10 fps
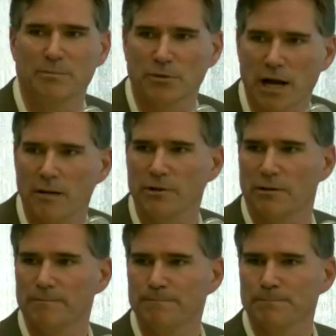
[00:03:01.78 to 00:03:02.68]

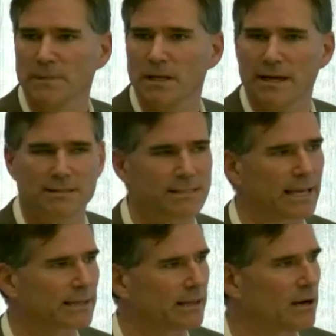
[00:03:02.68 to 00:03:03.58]
problem and
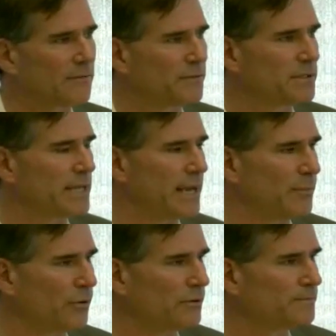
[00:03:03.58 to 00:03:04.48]
take that off the
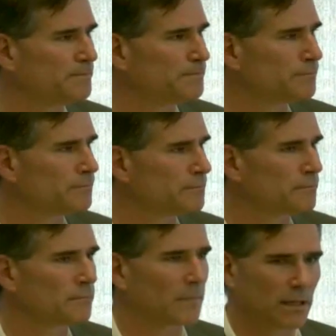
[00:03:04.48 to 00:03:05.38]
table,
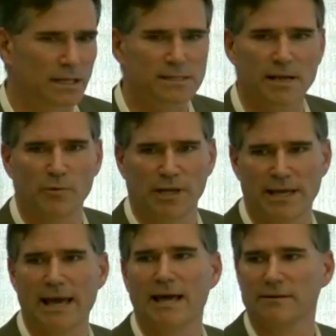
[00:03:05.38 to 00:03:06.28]
and let's say we
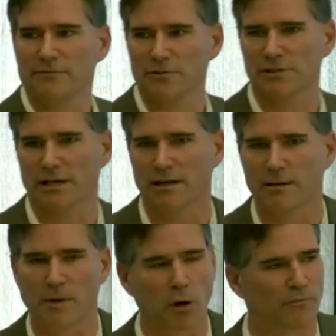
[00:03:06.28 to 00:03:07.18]
can for a second,
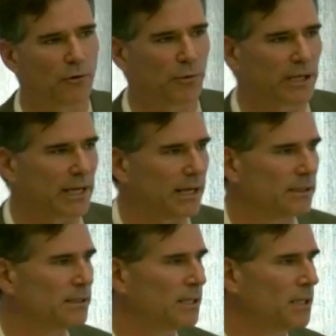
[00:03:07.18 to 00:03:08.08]
I'm hopeful we
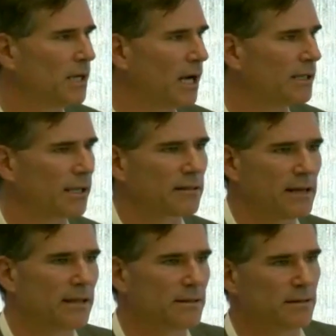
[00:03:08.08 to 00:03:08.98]
can, I think
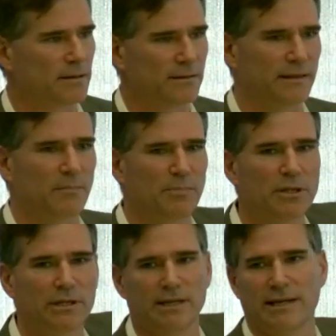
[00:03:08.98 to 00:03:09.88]
then the
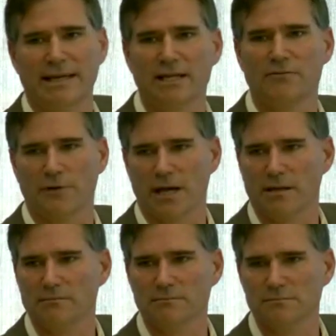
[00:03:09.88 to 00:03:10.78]
ability to
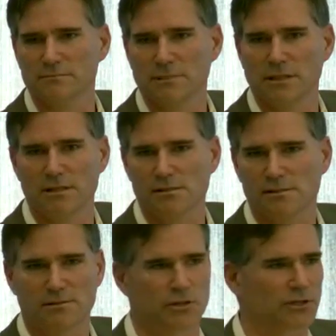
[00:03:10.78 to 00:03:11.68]
innovate
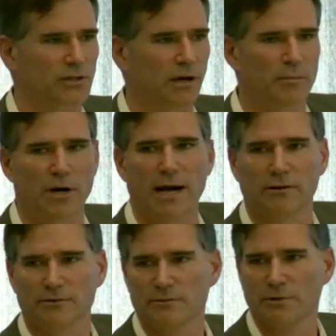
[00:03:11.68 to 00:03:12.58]
is just
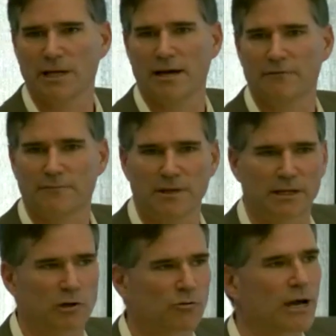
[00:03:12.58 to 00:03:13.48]
unbridled. We have
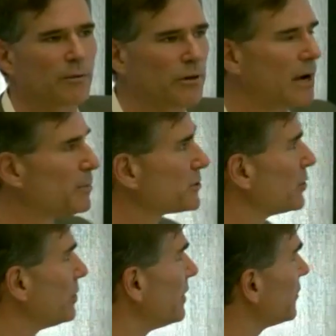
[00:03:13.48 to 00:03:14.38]
incredible
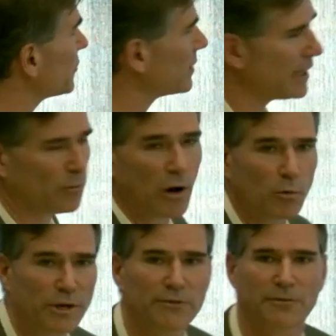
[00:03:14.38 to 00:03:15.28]
opportunities. And what
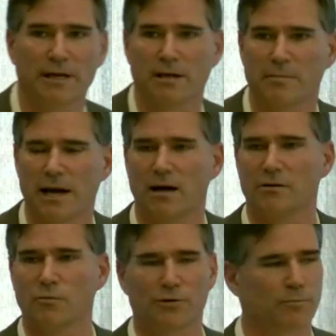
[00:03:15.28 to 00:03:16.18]
we think
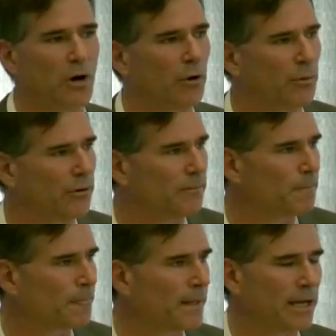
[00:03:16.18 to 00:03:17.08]
about with mobile
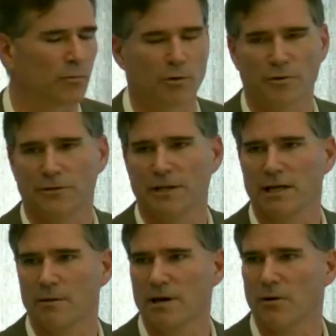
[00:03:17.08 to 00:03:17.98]
and what we're
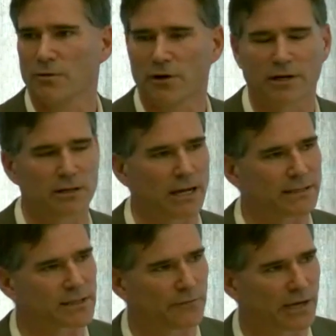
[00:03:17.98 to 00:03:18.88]
thinking about with our
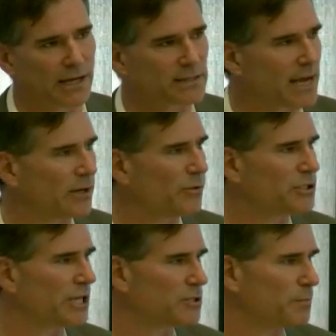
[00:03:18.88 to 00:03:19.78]
clients every day is how do we
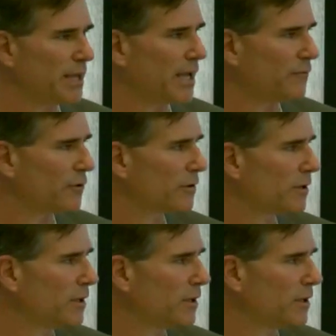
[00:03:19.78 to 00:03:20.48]
change behavior?